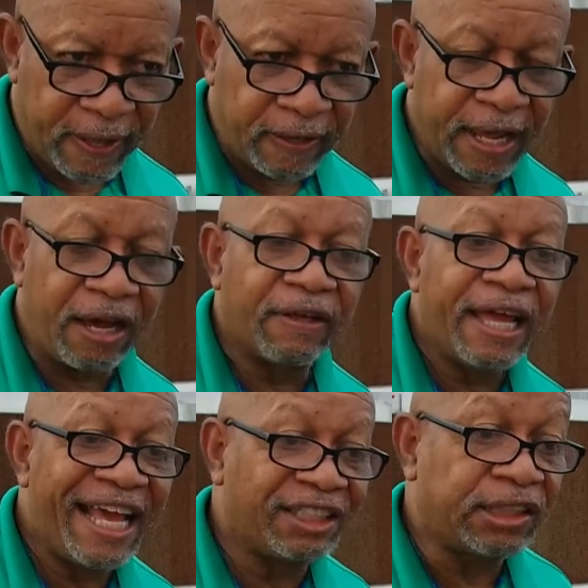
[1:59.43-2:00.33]
Now,
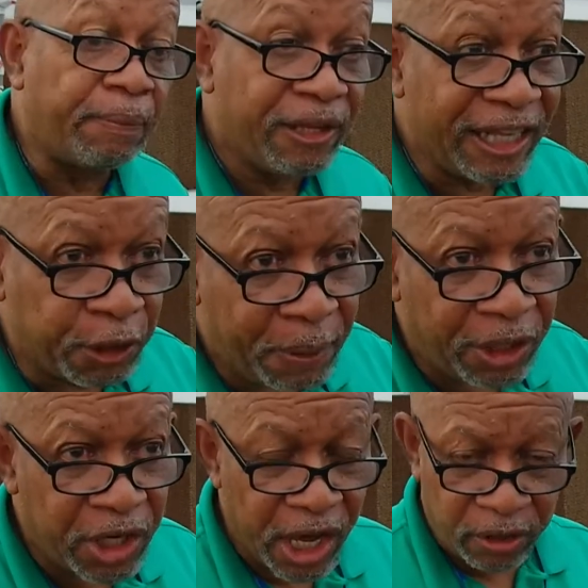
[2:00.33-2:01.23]
it's something that's been
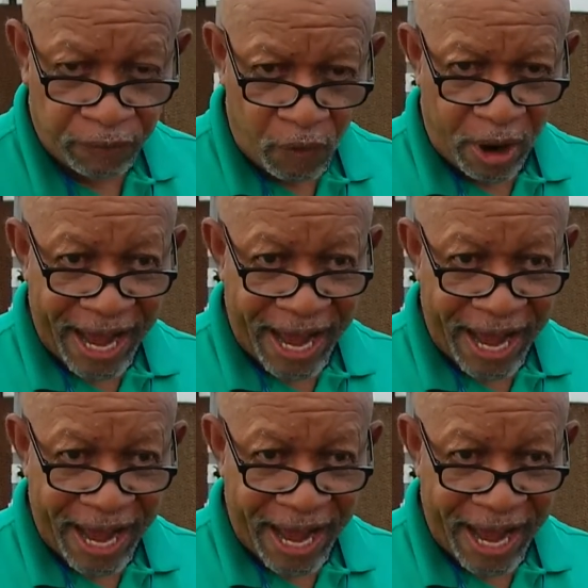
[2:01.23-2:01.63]
done for